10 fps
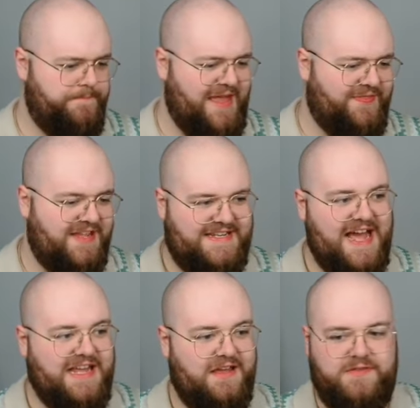in the
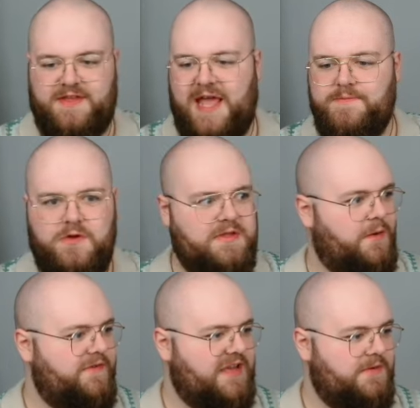deck. It keeps doing that.
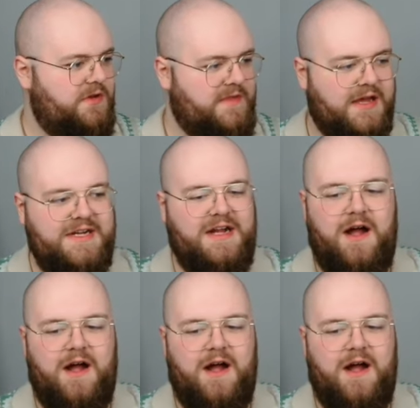Why does it keep doing that?